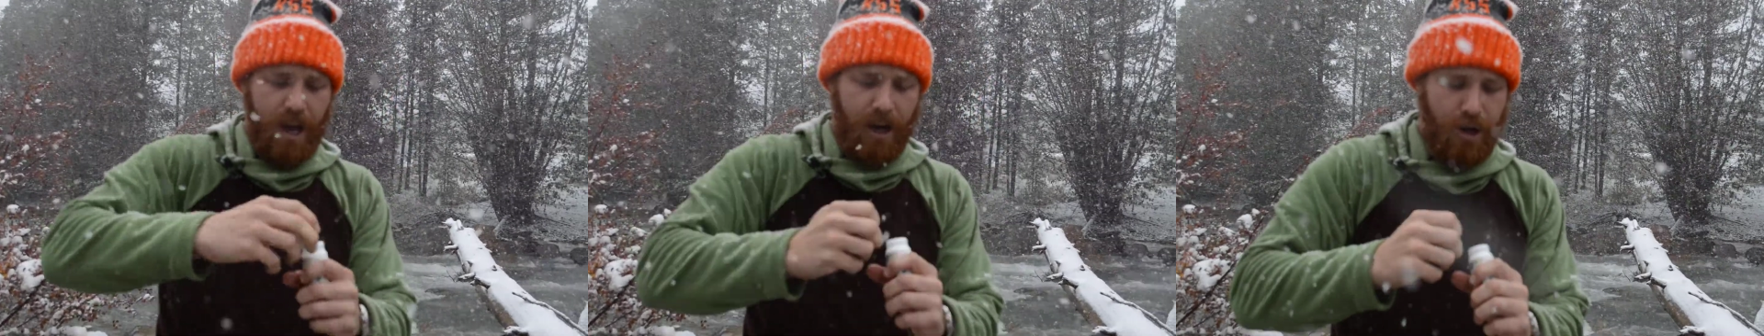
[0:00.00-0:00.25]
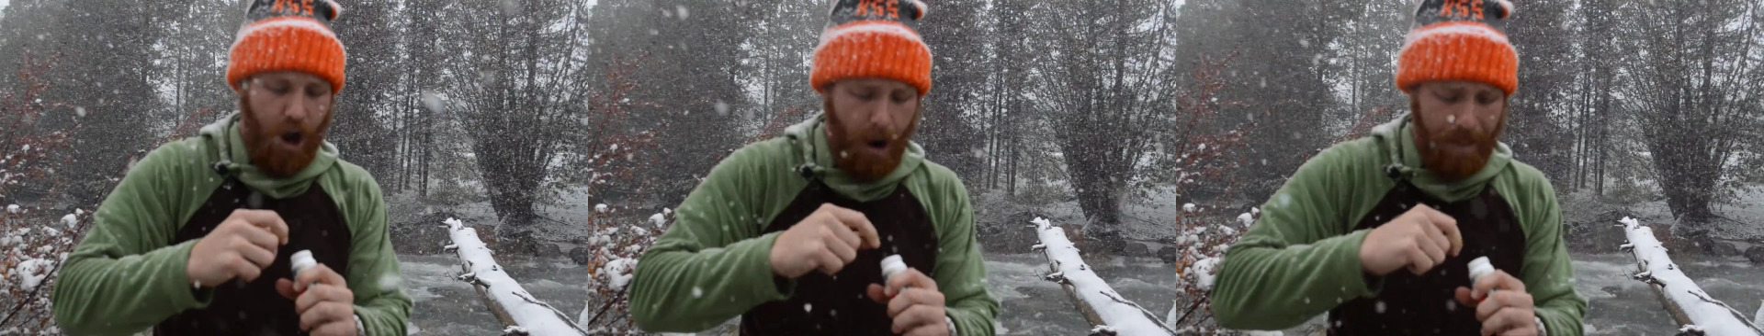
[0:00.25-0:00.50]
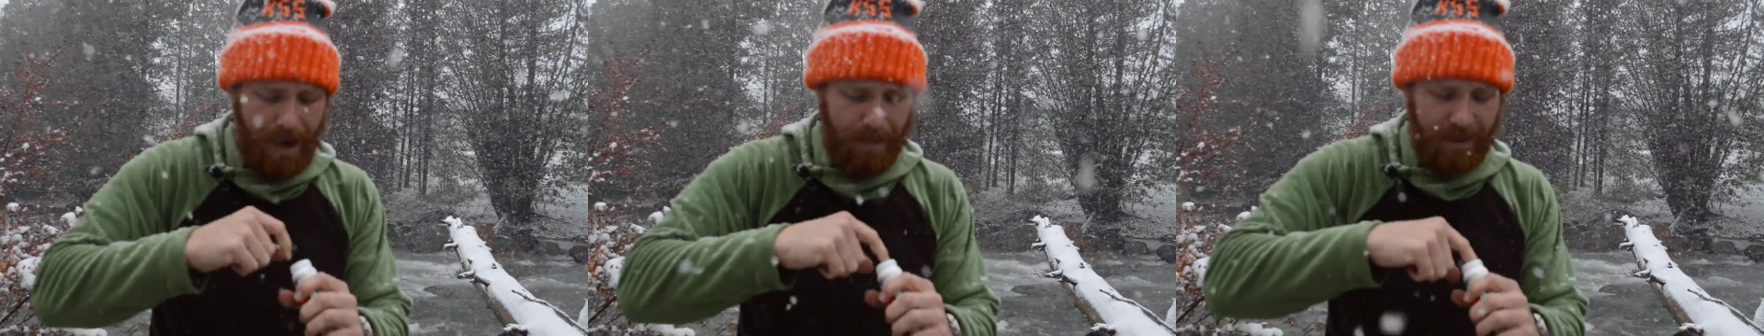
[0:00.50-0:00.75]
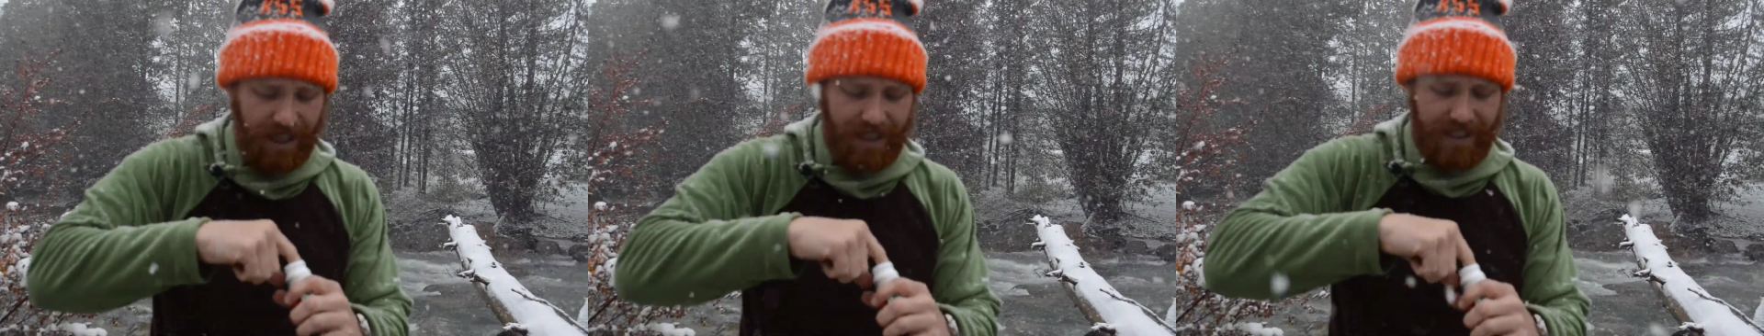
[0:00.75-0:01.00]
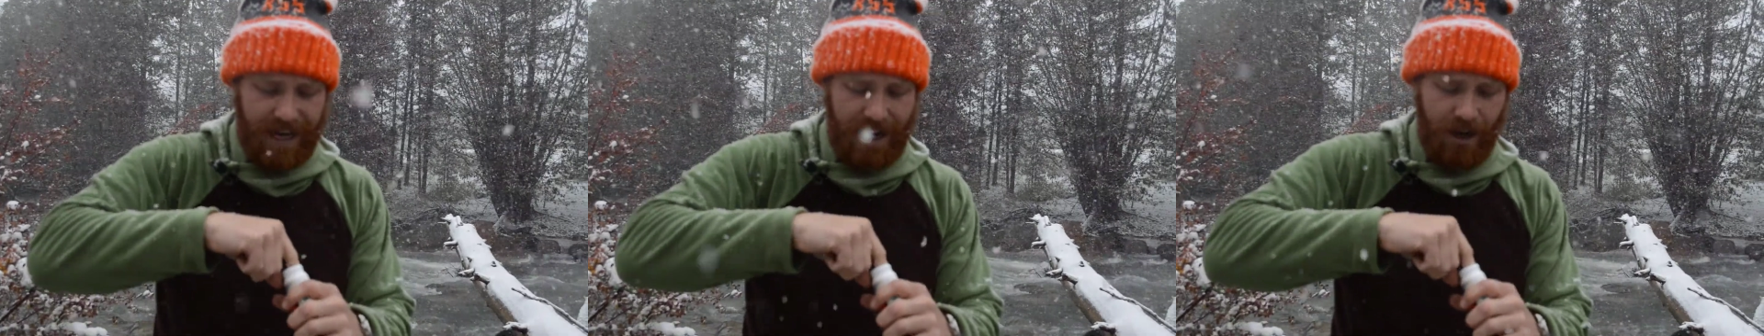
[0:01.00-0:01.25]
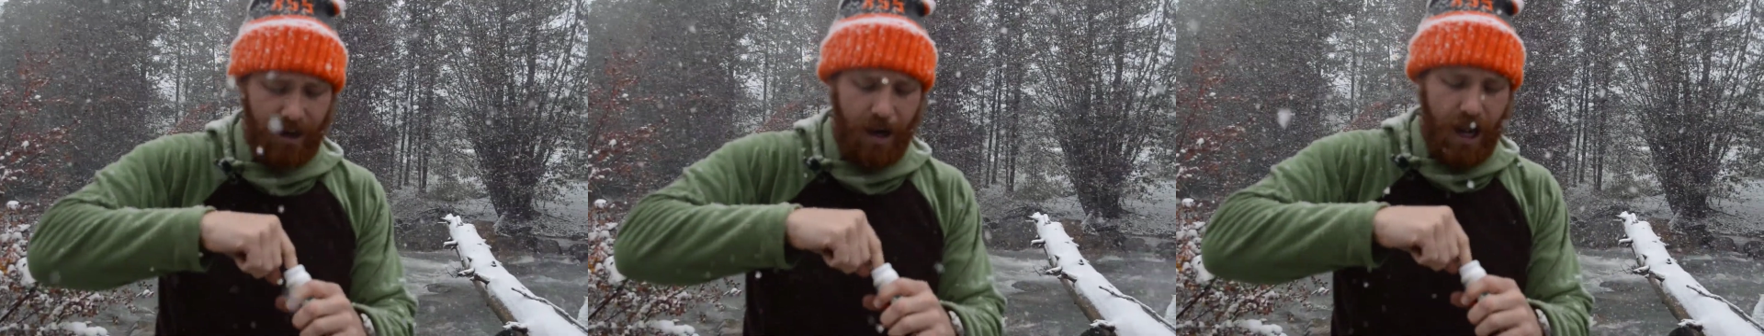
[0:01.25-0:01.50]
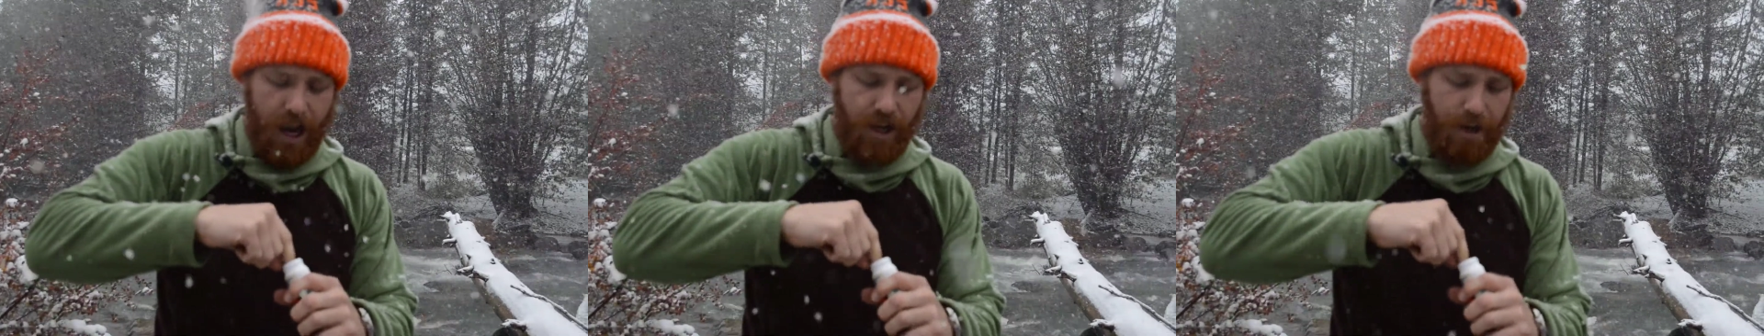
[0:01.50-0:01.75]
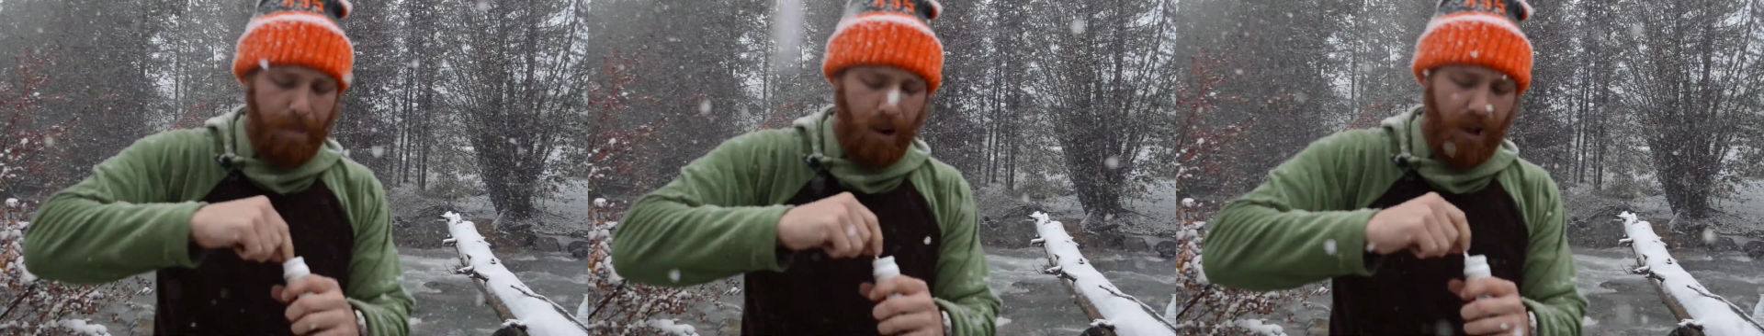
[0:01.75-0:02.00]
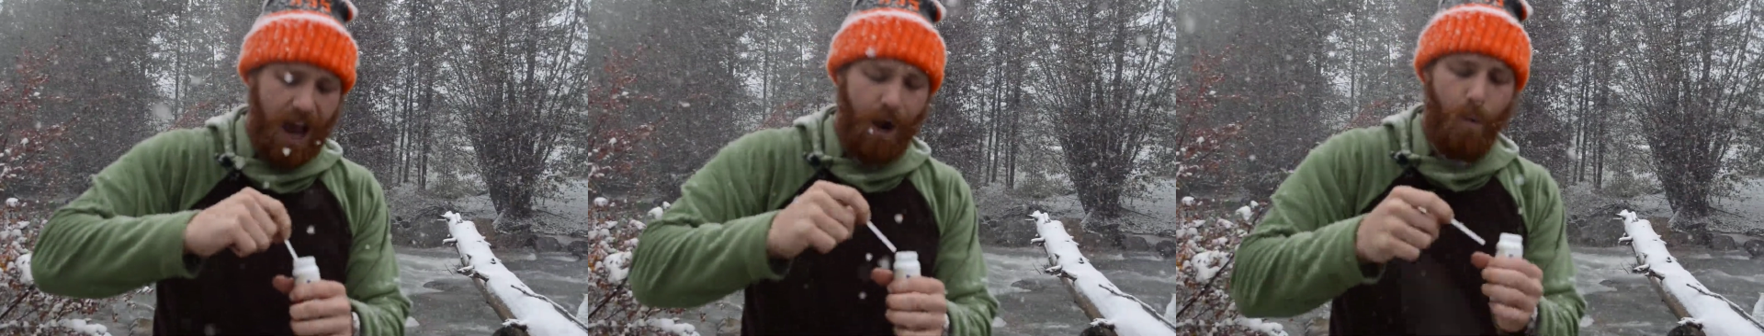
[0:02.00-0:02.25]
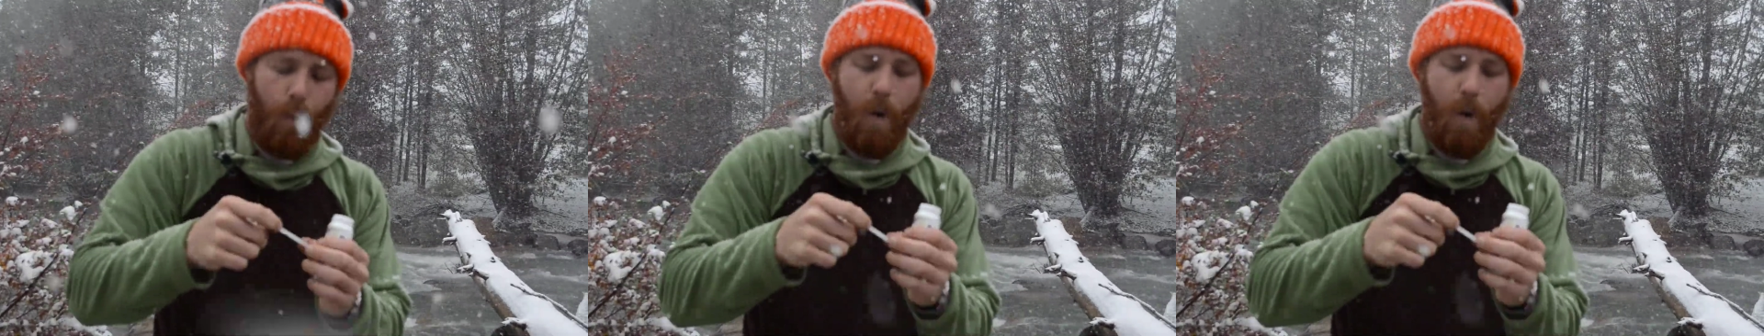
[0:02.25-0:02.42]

Now you open up the container and you pull out